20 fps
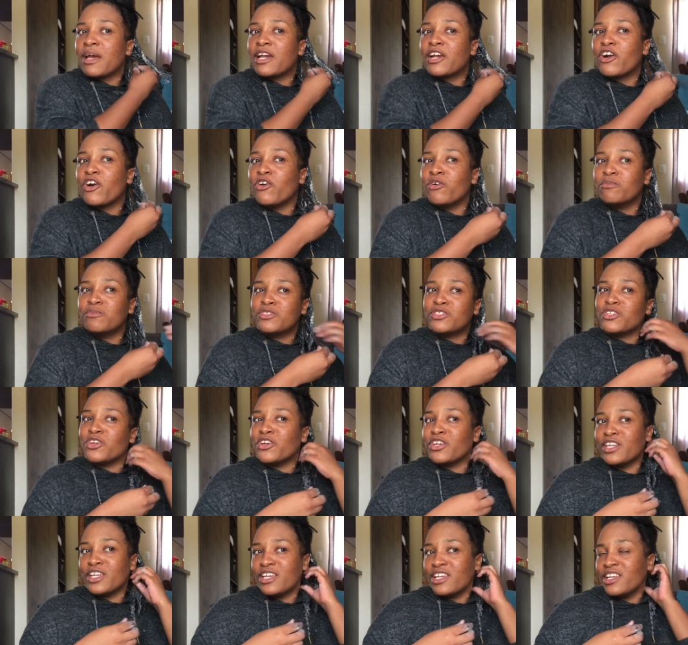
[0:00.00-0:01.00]
my combs
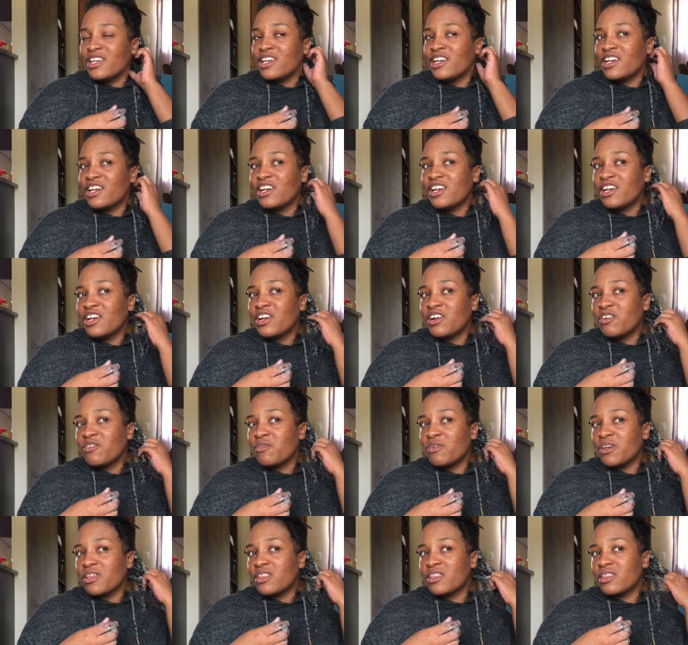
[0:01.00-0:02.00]
dirty
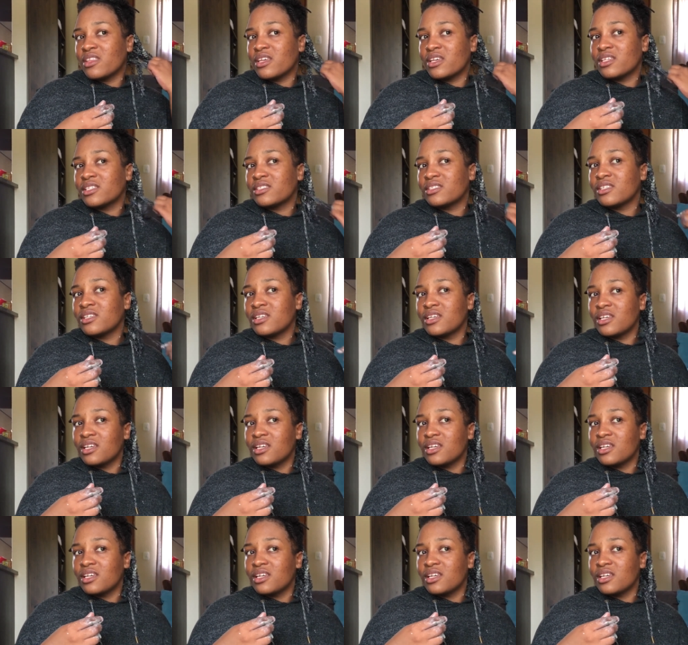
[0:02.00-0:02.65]
with this.